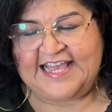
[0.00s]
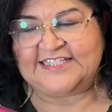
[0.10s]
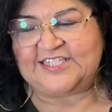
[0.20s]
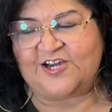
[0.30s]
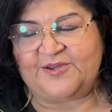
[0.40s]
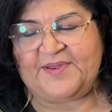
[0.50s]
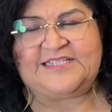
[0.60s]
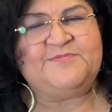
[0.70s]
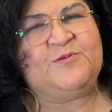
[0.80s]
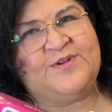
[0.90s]
So it
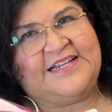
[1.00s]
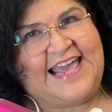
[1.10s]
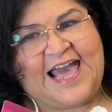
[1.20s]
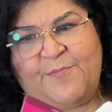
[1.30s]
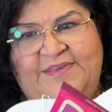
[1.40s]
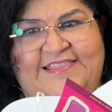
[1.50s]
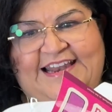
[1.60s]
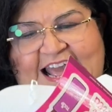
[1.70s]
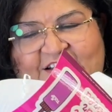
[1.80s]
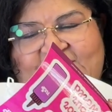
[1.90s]
makes me really happy that
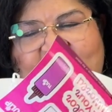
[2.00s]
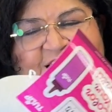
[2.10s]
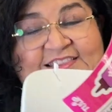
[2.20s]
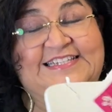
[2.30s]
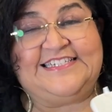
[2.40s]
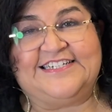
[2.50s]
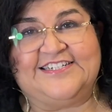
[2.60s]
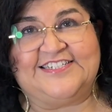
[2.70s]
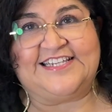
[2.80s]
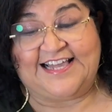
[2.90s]
after all these
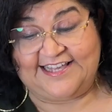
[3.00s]
years,